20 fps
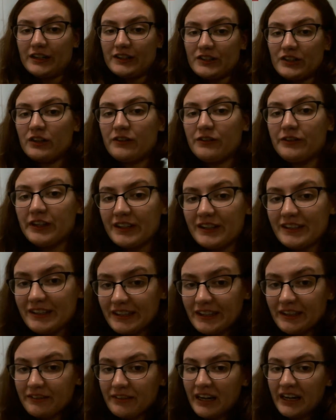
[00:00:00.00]
So if you can
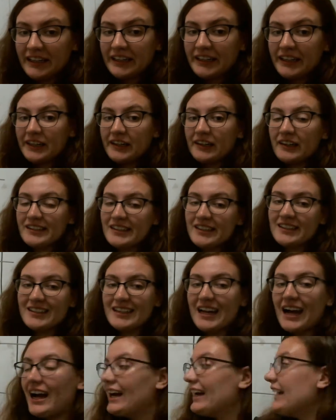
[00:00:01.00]
see right here, since
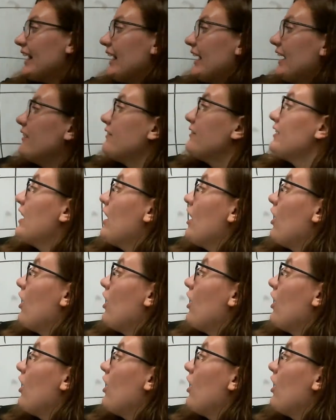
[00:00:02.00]
I have